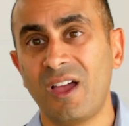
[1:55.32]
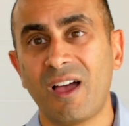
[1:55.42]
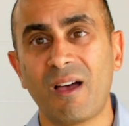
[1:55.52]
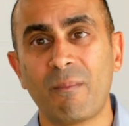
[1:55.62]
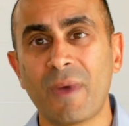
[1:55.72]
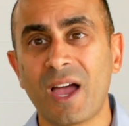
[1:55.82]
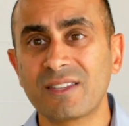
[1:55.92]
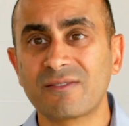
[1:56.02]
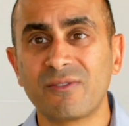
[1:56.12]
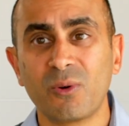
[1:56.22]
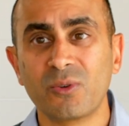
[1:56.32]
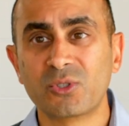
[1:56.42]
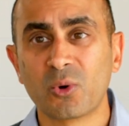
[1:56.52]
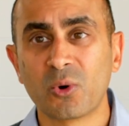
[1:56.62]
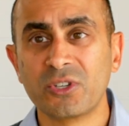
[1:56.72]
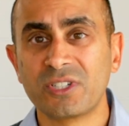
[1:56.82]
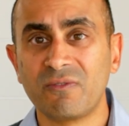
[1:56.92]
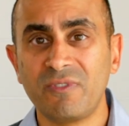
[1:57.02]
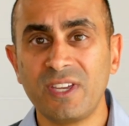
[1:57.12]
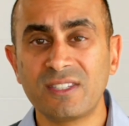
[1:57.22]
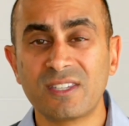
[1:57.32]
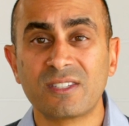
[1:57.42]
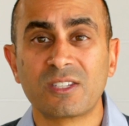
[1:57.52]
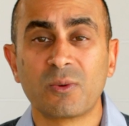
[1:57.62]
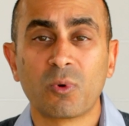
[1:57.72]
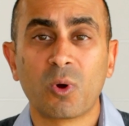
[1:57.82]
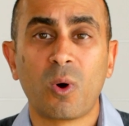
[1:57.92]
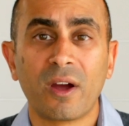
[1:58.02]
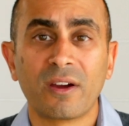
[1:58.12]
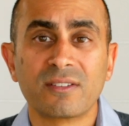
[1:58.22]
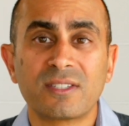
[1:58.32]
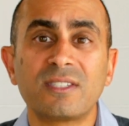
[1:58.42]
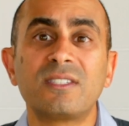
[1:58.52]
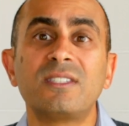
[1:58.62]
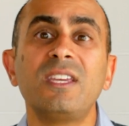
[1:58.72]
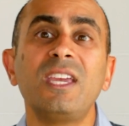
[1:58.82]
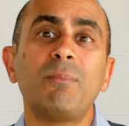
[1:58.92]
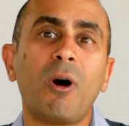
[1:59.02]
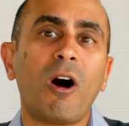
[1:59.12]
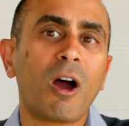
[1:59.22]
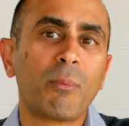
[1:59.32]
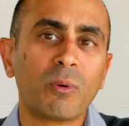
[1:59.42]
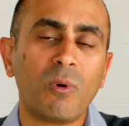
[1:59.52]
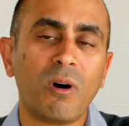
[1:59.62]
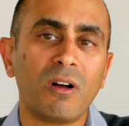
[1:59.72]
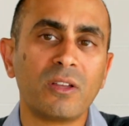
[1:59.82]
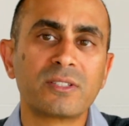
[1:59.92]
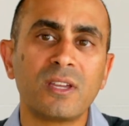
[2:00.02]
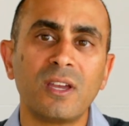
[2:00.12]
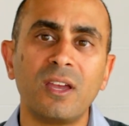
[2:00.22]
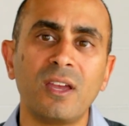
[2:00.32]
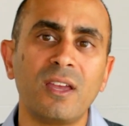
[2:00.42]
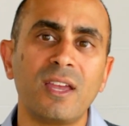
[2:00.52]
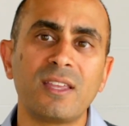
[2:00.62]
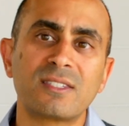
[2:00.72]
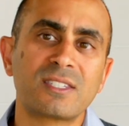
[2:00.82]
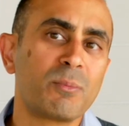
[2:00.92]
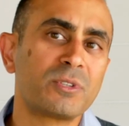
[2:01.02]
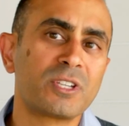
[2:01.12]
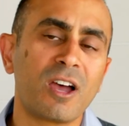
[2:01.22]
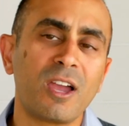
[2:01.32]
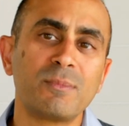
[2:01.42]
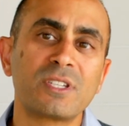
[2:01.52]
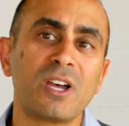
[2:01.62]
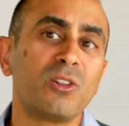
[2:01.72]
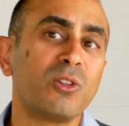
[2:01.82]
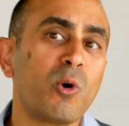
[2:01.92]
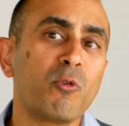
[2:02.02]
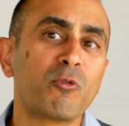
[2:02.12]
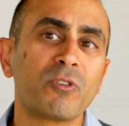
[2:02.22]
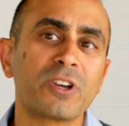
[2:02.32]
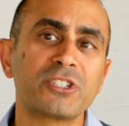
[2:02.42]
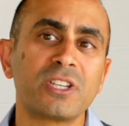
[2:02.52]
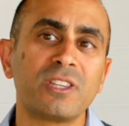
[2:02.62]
A mass flow storage and feed system requires steep hopper walls and sometimes a low friction